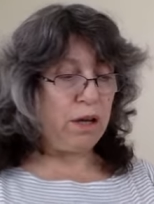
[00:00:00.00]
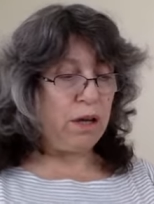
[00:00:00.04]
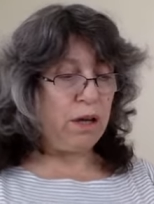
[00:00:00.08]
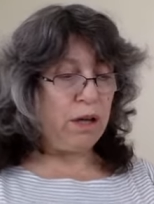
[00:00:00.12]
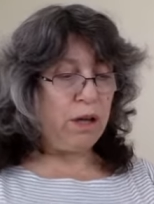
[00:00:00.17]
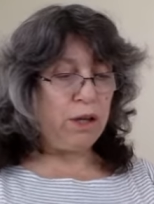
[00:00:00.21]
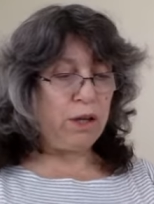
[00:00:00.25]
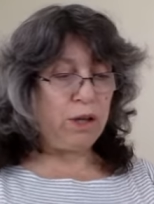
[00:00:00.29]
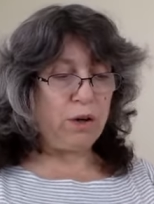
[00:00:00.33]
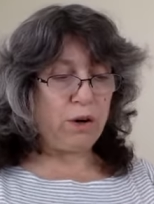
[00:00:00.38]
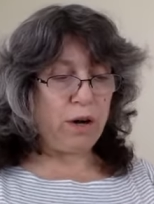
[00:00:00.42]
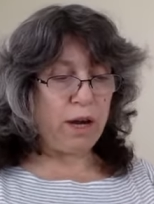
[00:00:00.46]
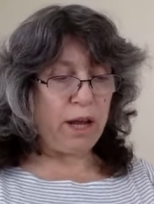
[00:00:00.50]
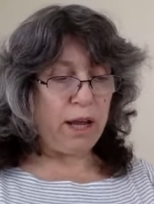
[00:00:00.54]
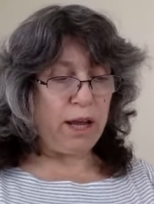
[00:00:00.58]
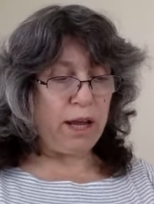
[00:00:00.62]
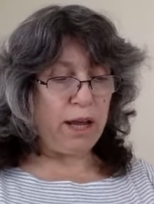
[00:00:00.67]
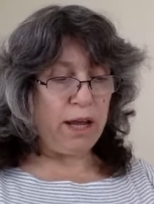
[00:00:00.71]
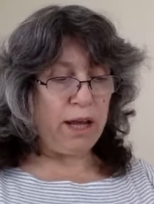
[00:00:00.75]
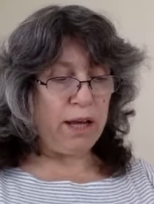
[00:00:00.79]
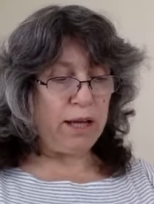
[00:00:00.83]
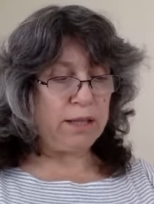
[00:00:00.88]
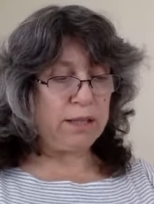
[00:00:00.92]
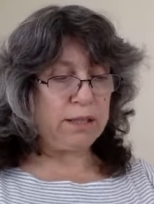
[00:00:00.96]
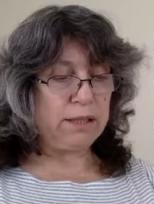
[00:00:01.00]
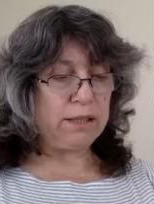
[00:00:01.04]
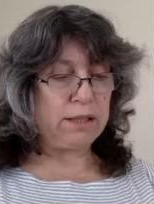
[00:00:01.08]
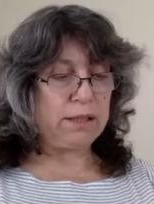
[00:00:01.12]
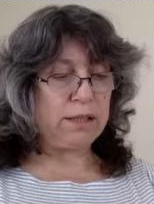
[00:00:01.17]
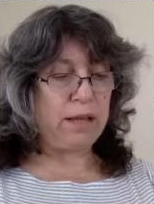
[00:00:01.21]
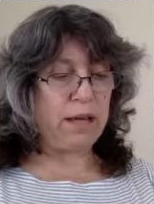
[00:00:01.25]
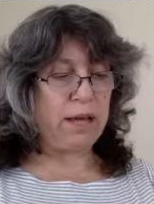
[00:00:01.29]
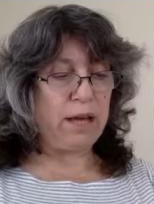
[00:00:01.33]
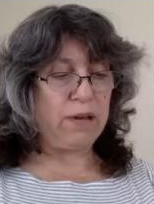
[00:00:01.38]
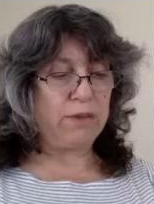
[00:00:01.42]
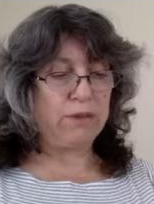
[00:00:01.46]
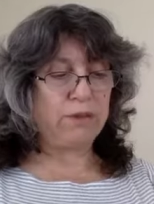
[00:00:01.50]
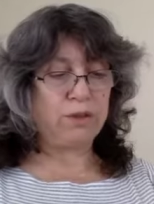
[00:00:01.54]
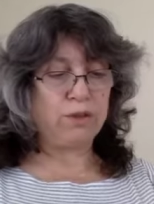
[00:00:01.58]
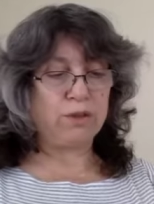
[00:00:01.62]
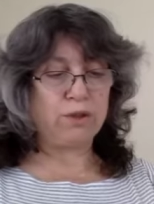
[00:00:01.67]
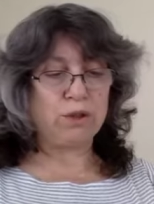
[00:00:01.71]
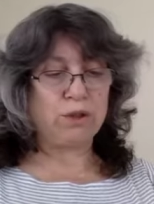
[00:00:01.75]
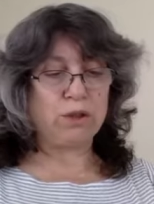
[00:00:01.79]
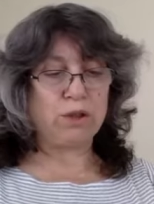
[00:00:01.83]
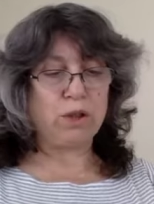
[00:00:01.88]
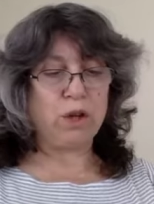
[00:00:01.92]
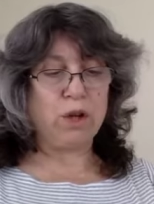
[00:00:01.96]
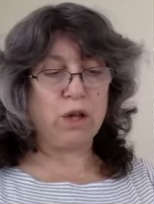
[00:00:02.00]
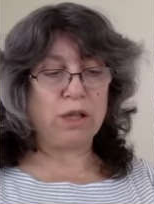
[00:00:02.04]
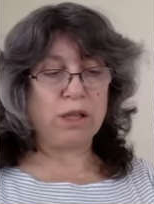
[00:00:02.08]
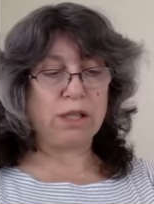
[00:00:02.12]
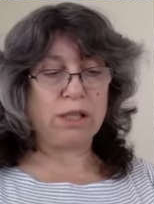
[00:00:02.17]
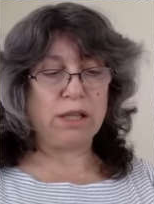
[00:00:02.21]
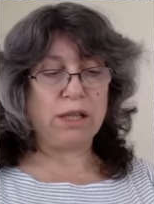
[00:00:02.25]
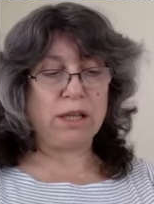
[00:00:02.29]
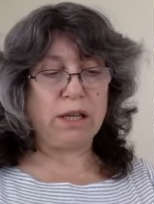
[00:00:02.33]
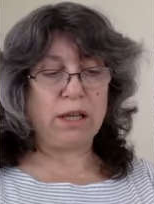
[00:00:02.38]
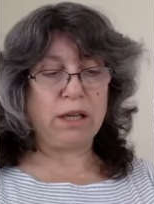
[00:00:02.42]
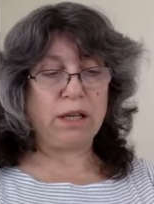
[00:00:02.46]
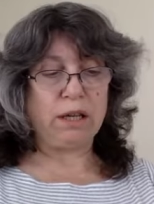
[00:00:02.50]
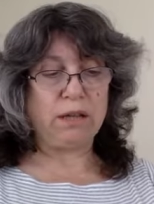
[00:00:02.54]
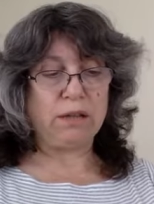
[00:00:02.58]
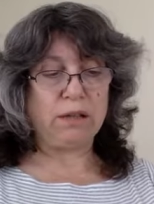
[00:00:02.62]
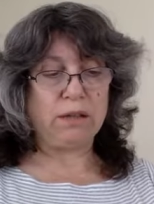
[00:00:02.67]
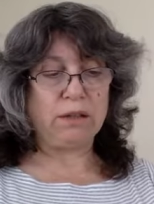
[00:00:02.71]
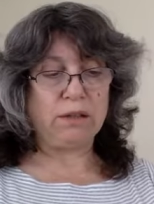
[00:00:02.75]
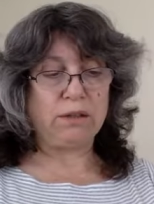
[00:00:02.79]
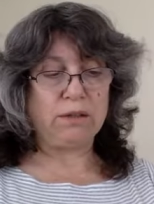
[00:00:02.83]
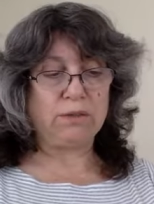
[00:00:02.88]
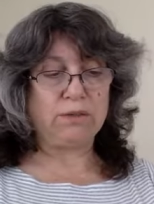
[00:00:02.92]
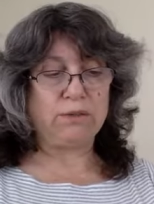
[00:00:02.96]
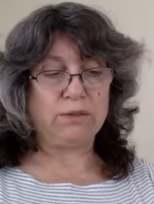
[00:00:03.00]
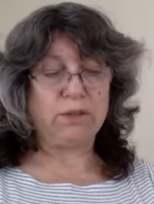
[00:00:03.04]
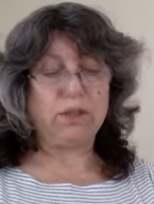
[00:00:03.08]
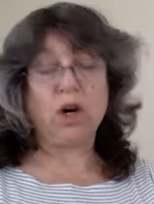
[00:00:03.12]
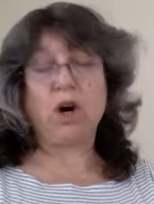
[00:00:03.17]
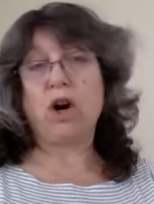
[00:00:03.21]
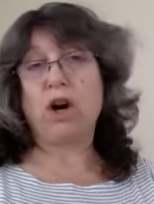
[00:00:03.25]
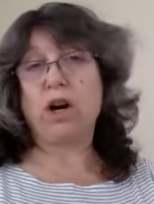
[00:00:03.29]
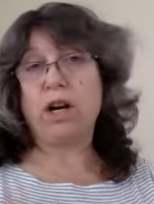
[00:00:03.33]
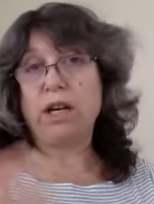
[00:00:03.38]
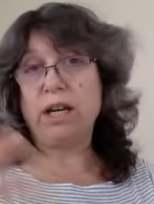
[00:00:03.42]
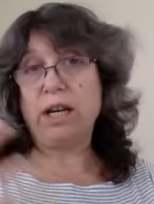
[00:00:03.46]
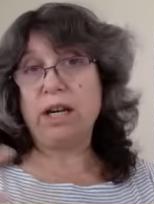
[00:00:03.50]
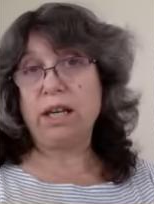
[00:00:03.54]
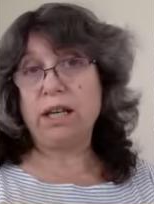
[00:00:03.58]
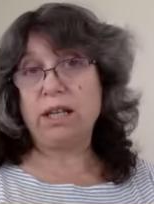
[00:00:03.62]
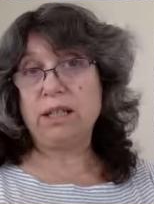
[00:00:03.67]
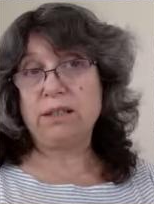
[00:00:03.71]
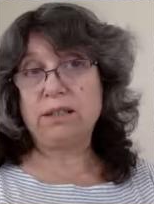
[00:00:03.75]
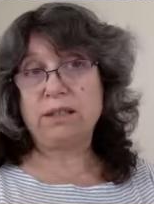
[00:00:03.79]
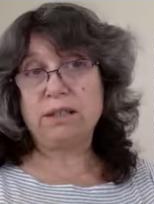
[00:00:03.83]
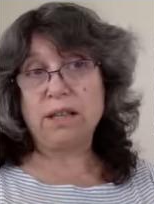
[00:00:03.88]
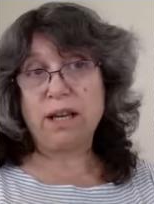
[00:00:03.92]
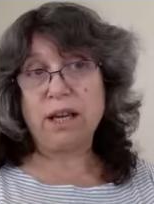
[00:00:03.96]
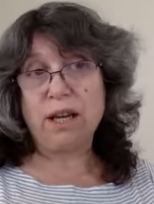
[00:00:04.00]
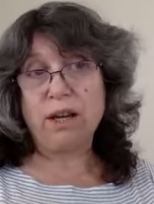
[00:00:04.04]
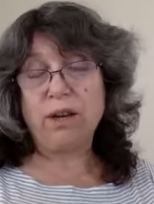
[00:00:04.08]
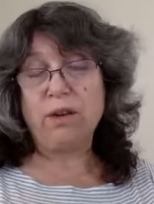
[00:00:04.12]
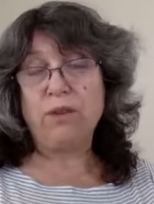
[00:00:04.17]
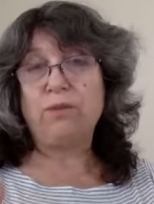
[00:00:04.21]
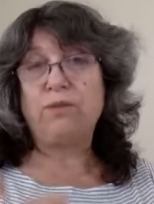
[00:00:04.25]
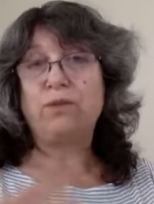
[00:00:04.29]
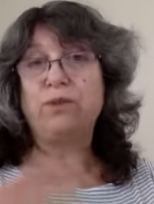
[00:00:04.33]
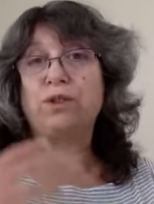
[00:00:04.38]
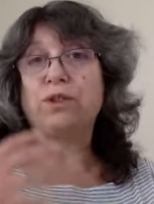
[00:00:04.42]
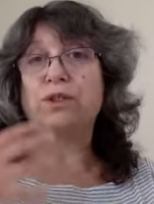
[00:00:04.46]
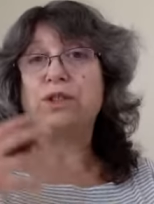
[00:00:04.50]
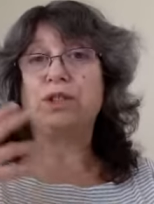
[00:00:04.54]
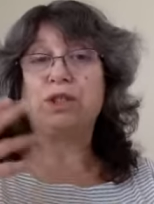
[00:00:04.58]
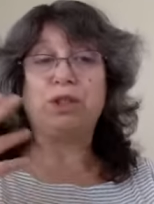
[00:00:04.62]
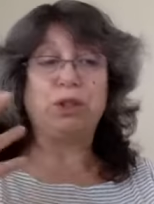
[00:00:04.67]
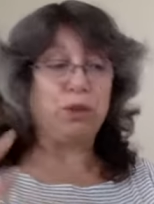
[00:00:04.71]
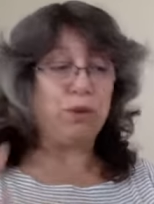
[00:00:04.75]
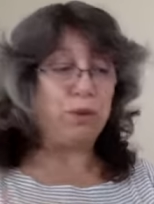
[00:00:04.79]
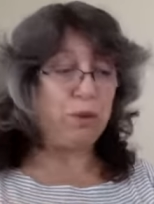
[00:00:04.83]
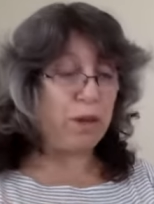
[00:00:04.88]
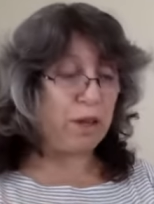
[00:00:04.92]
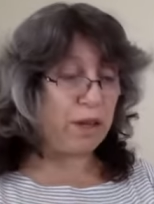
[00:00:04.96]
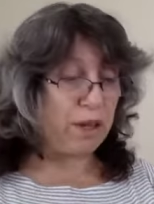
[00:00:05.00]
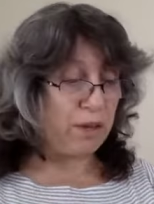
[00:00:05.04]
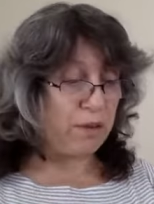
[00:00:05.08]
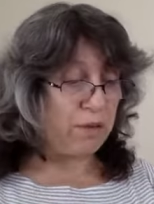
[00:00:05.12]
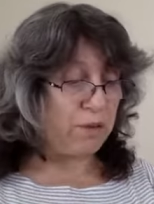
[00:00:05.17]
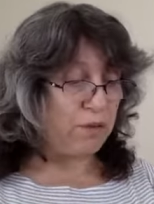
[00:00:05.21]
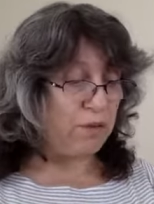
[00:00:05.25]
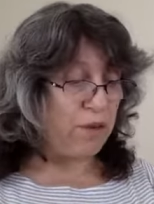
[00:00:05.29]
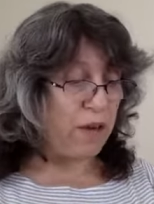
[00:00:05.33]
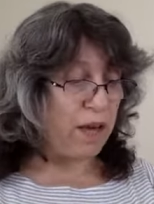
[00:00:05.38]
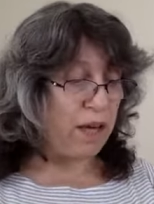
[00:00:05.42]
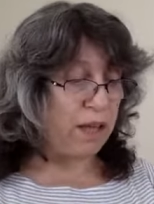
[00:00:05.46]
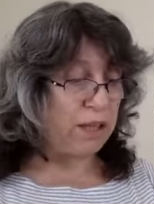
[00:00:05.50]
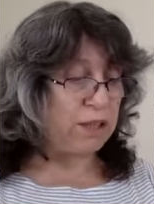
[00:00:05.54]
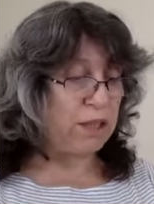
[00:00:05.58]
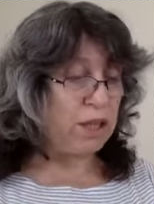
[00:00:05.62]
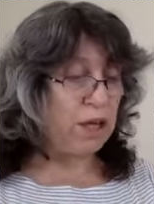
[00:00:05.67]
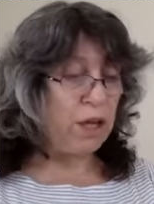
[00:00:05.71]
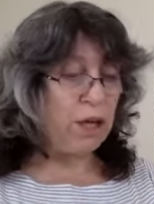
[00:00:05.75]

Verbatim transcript: your hands after a long day of gardening, say, for a soothing effect.